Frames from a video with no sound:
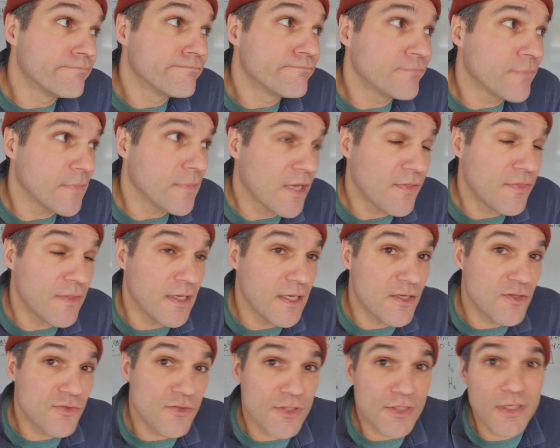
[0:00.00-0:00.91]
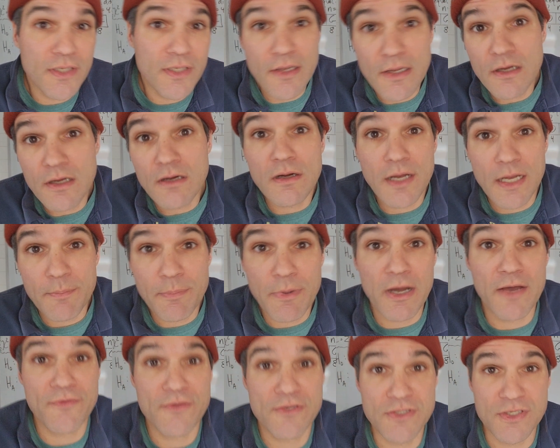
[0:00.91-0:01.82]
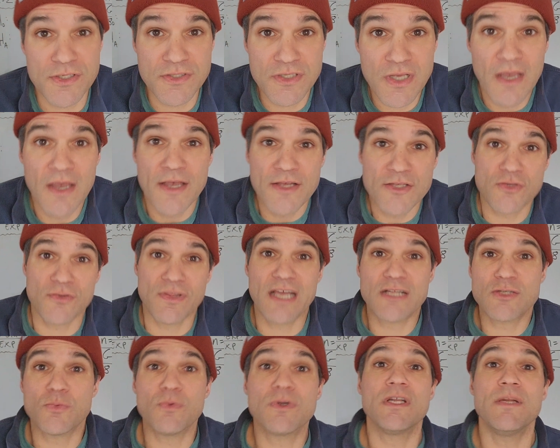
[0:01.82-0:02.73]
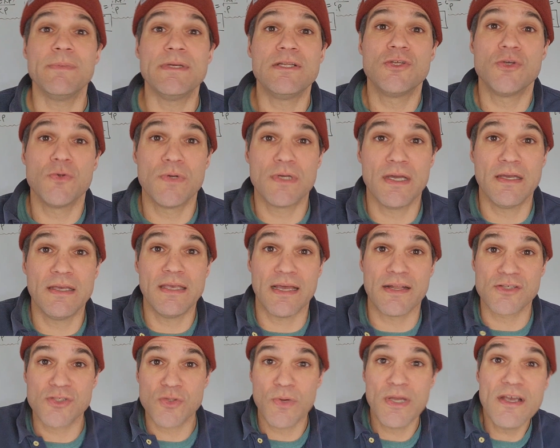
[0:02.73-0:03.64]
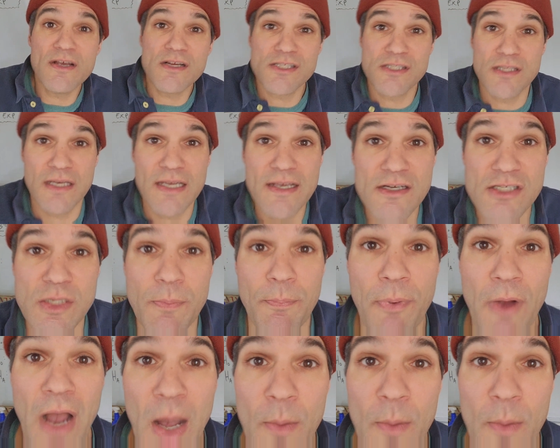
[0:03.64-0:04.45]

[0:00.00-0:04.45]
nothing interesting here hypothesis. So that's what we're going to be doing again. So here's the problem